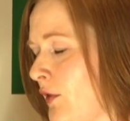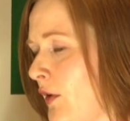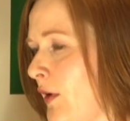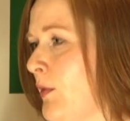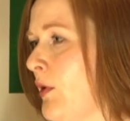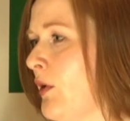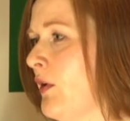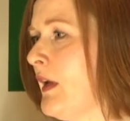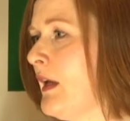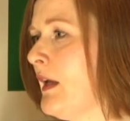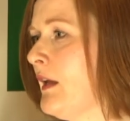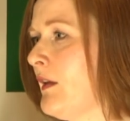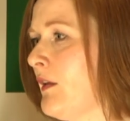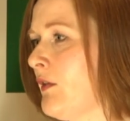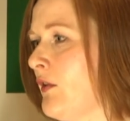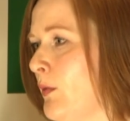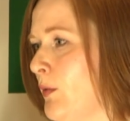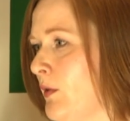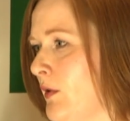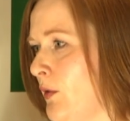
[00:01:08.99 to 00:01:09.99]
I'm lucky in
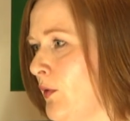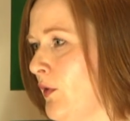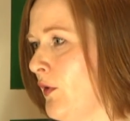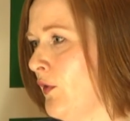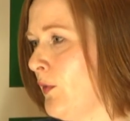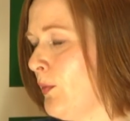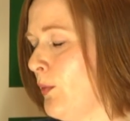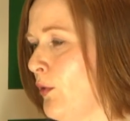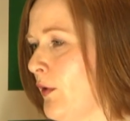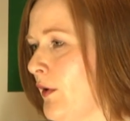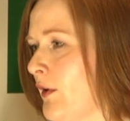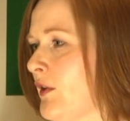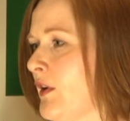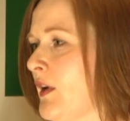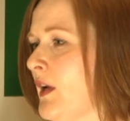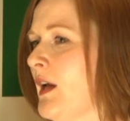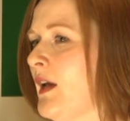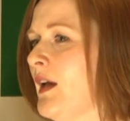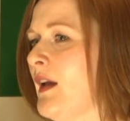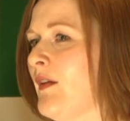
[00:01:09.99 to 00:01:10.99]
that I would know the sport
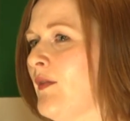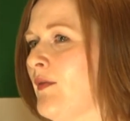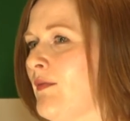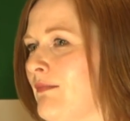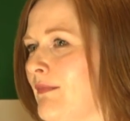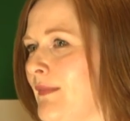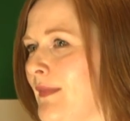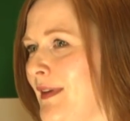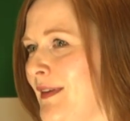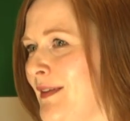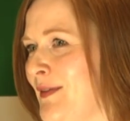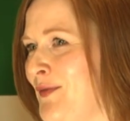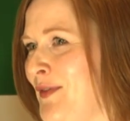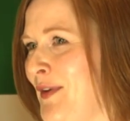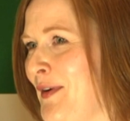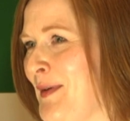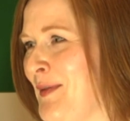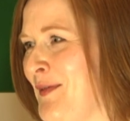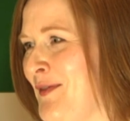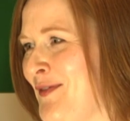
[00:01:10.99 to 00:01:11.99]
at a
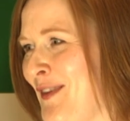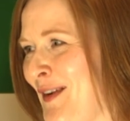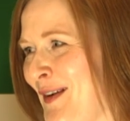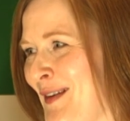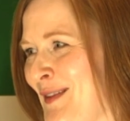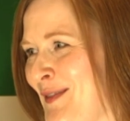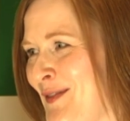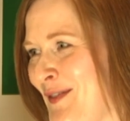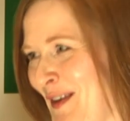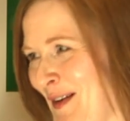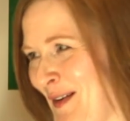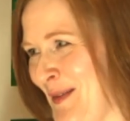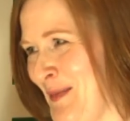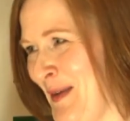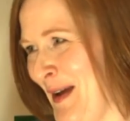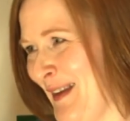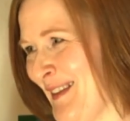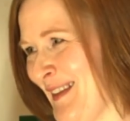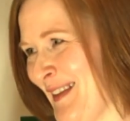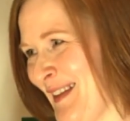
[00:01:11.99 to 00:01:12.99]
very, very, very basic